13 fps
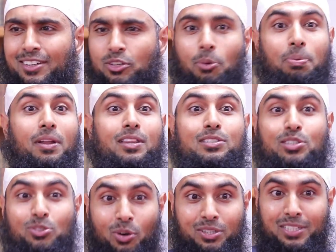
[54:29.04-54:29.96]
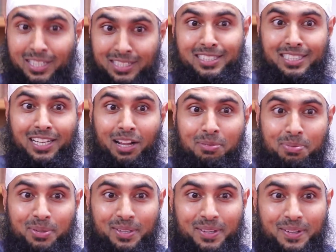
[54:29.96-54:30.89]
Your brother's a doctor, doesn't it
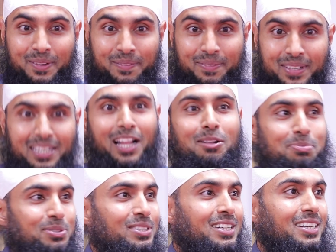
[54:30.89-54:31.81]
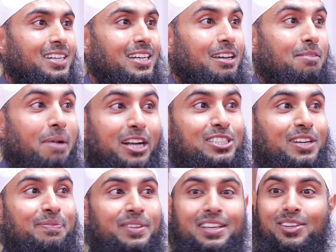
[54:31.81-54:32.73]
help? It helps.
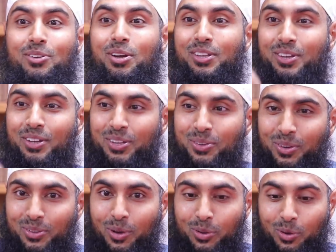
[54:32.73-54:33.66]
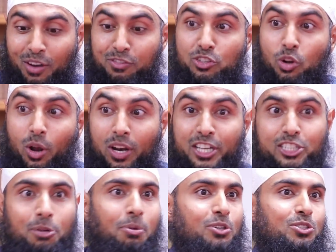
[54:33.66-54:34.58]
Imagine you have
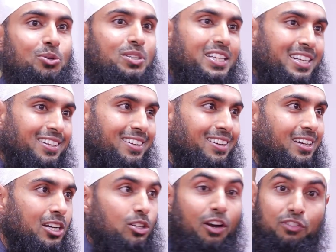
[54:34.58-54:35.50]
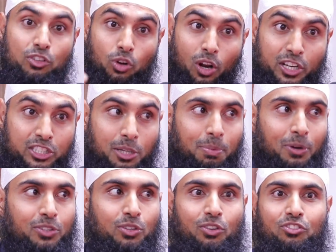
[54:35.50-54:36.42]
knowledge about your deen. You have knowledge
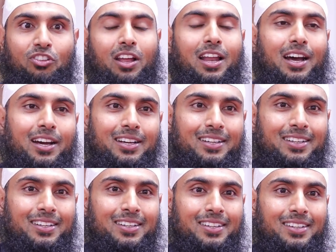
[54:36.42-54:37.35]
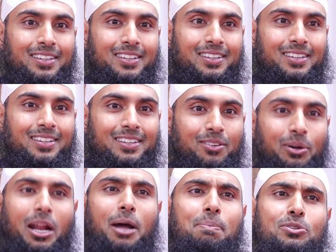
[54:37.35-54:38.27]
about your salah.
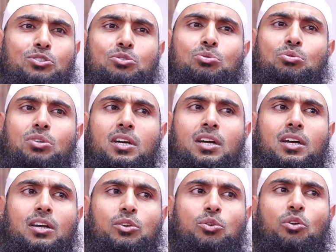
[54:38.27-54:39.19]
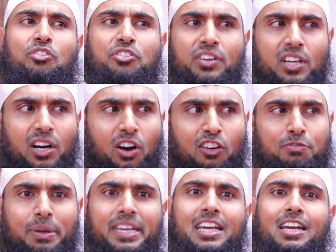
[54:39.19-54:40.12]
What happens to your fear
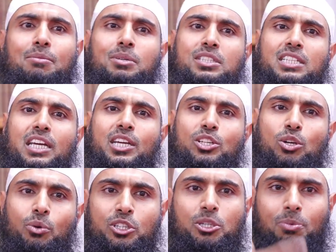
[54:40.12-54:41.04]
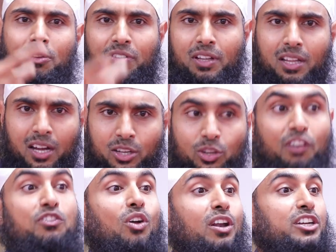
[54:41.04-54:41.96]
of making a mistake in your worship of Allah? You
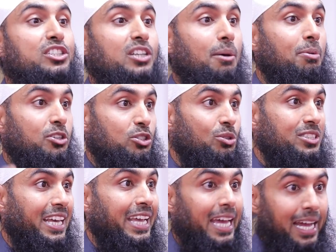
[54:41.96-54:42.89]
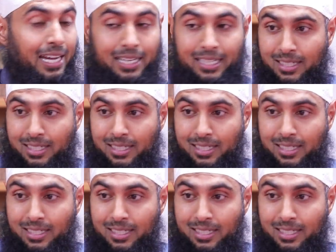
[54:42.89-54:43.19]
have knowledge about your zakah.